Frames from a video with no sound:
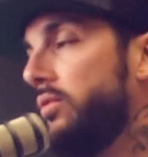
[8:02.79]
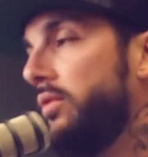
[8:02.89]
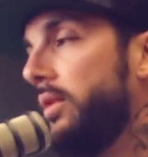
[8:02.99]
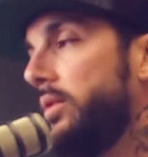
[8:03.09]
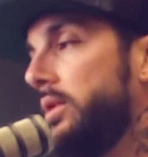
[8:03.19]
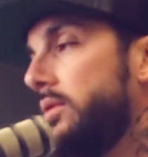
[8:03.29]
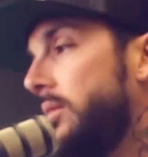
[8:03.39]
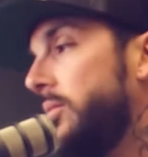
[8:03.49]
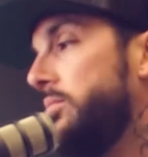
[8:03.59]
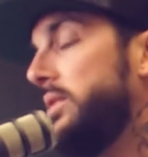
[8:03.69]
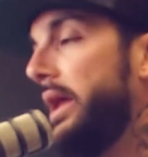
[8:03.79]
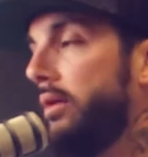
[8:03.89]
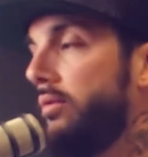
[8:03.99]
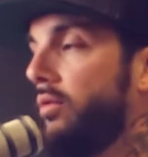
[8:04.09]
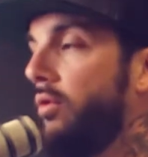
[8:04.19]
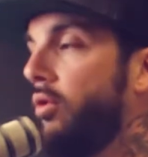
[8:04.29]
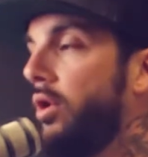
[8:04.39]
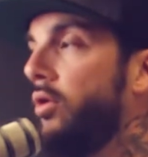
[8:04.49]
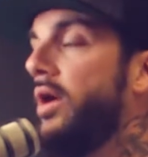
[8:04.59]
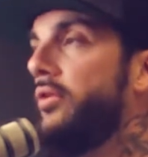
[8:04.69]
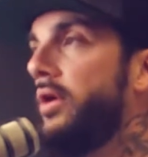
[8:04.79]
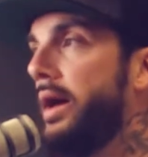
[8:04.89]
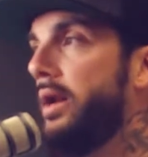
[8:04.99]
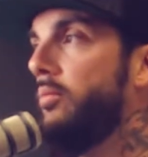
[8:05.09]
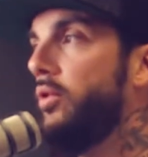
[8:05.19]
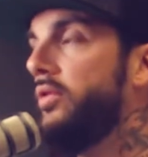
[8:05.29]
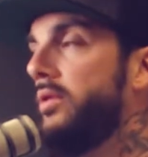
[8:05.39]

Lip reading: So I think when you talk about plants or other animals,